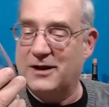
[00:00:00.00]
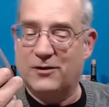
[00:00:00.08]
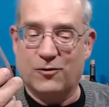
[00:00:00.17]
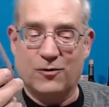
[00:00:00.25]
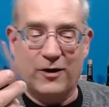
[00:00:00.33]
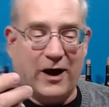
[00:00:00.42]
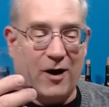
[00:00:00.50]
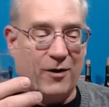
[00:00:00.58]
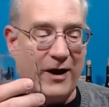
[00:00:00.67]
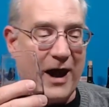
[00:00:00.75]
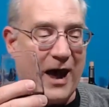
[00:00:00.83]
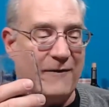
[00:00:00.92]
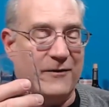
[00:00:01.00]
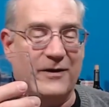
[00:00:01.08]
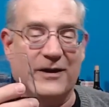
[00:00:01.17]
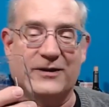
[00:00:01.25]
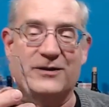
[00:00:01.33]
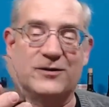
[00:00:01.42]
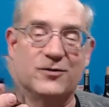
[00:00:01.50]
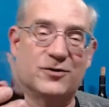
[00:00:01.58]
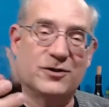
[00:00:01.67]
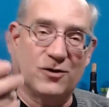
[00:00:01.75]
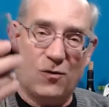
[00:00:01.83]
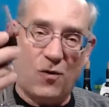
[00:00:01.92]
through an hour and a half of this and you're
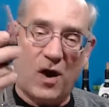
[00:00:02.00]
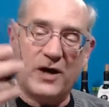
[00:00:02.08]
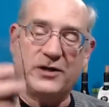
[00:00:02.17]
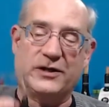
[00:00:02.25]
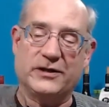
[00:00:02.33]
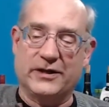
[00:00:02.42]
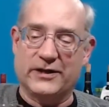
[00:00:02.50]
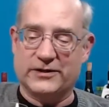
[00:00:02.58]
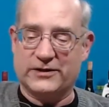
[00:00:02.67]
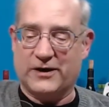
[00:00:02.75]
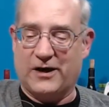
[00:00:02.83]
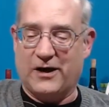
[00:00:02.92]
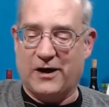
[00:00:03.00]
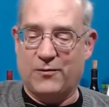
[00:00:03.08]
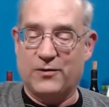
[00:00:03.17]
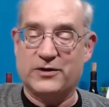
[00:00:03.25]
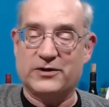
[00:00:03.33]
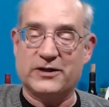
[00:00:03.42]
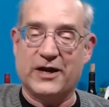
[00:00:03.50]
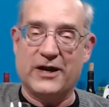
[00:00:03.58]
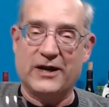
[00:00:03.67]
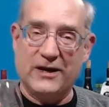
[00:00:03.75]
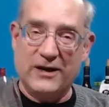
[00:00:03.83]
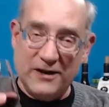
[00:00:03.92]
still watching this, I want to
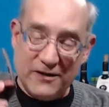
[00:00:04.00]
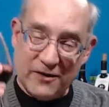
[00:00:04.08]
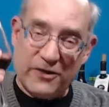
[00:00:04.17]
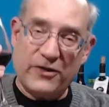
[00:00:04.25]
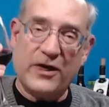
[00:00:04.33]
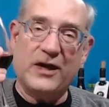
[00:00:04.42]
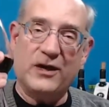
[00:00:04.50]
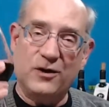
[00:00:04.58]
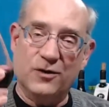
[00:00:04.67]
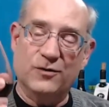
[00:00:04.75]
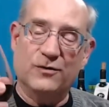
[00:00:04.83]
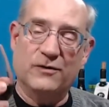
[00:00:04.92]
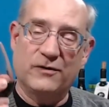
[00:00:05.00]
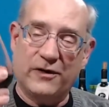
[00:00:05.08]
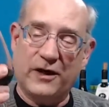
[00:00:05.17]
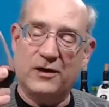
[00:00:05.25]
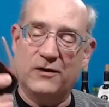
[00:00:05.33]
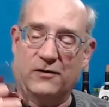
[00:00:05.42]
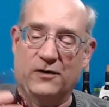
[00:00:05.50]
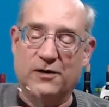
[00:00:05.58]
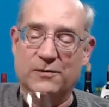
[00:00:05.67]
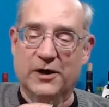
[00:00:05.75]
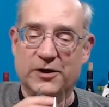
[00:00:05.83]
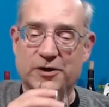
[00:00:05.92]
say thank you. Thank you very
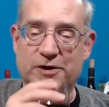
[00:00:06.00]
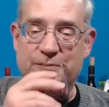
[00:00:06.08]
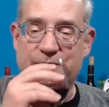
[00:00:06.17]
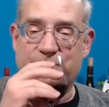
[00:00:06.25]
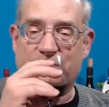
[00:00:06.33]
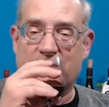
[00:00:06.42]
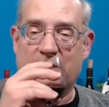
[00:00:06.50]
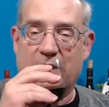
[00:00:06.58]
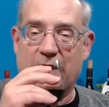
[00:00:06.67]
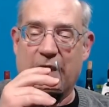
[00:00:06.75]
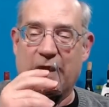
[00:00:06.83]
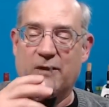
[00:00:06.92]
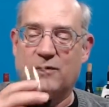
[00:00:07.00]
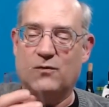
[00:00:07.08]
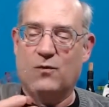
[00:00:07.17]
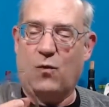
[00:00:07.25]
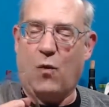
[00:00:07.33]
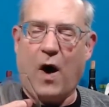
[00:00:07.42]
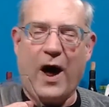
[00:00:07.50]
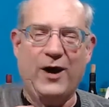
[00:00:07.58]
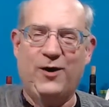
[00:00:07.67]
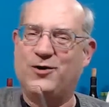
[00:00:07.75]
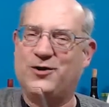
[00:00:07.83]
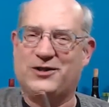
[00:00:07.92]
much. And why are
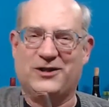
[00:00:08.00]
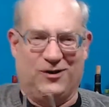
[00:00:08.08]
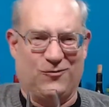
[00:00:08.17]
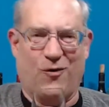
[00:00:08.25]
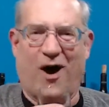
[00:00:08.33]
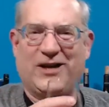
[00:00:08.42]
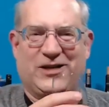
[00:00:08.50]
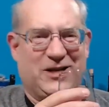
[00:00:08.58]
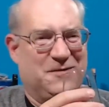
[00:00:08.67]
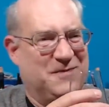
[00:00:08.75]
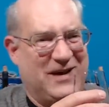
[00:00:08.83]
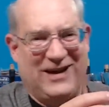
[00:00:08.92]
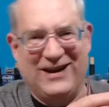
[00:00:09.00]
you still watching me?